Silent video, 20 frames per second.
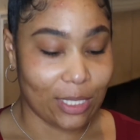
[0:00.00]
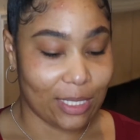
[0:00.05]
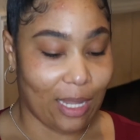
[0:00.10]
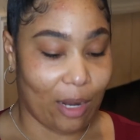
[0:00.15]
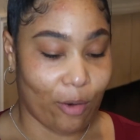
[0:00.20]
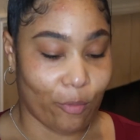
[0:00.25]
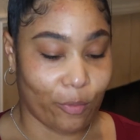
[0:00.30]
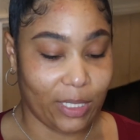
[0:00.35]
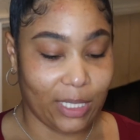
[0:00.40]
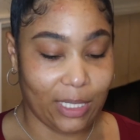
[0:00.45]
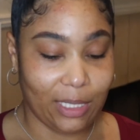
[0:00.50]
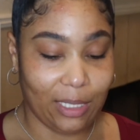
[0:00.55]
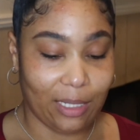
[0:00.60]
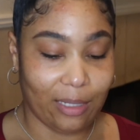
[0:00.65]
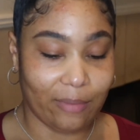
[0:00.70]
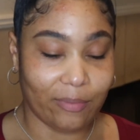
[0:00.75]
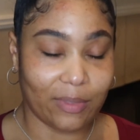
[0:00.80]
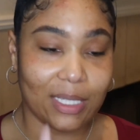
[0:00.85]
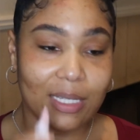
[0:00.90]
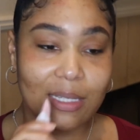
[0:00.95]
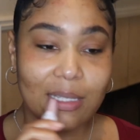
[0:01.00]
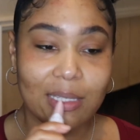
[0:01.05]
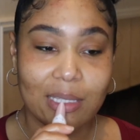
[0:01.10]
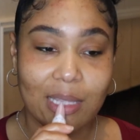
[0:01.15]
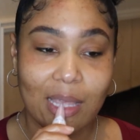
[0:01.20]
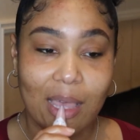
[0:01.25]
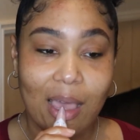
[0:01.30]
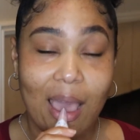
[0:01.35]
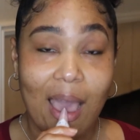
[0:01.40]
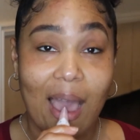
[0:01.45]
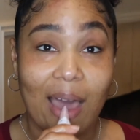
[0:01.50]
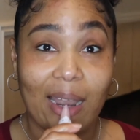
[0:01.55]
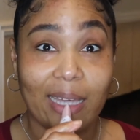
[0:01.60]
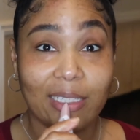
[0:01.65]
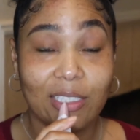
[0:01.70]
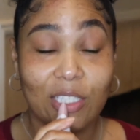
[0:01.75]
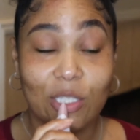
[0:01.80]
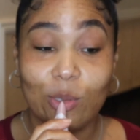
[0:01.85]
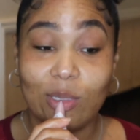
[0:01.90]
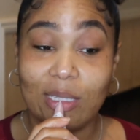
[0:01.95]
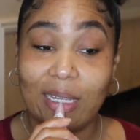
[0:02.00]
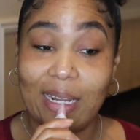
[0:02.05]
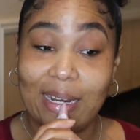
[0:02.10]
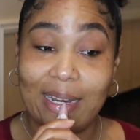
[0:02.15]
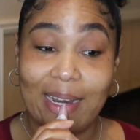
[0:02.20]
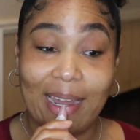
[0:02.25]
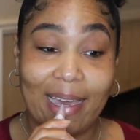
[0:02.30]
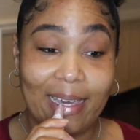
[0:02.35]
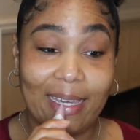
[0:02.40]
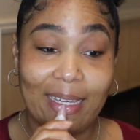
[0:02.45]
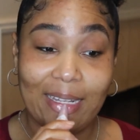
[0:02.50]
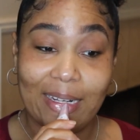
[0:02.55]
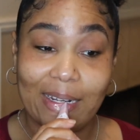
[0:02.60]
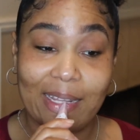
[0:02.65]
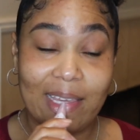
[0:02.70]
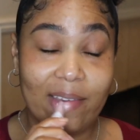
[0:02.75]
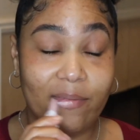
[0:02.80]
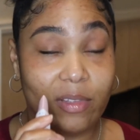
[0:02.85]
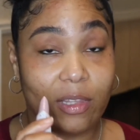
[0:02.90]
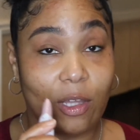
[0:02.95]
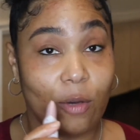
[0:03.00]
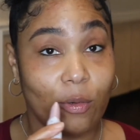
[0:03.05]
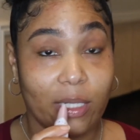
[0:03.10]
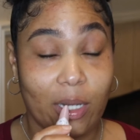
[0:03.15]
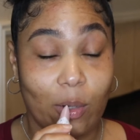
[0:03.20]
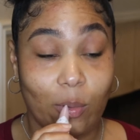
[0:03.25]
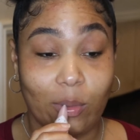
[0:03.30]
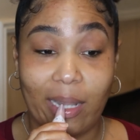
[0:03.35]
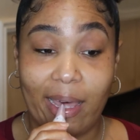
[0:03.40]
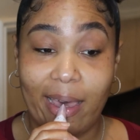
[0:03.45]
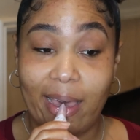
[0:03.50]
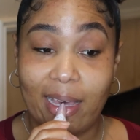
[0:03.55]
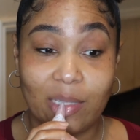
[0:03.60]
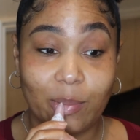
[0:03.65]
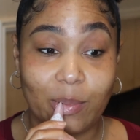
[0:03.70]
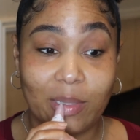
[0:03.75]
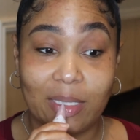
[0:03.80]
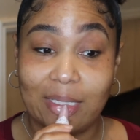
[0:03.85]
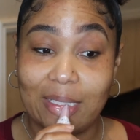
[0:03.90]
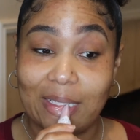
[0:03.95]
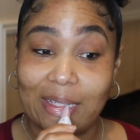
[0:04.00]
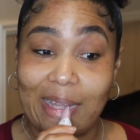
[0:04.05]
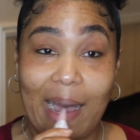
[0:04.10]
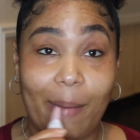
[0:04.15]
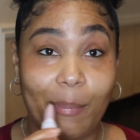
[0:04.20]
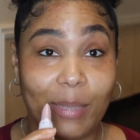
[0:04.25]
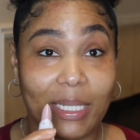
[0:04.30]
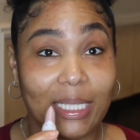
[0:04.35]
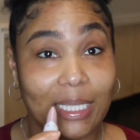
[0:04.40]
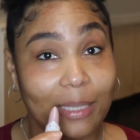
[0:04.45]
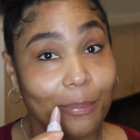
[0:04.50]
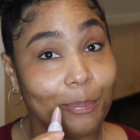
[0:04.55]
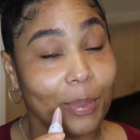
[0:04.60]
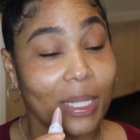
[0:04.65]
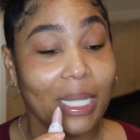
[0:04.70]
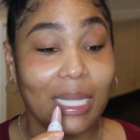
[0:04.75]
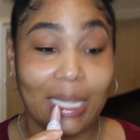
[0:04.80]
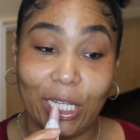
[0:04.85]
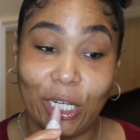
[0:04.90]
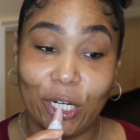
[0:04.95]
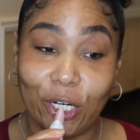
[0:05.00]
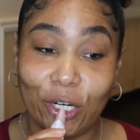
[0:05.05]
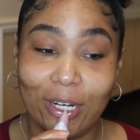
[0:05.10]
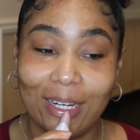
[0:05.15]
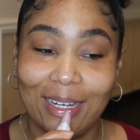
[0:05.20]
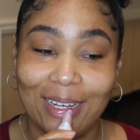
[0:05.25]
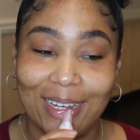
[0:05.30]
I really love this. I like to use it at night, even though it don't last because I'm a lip licker.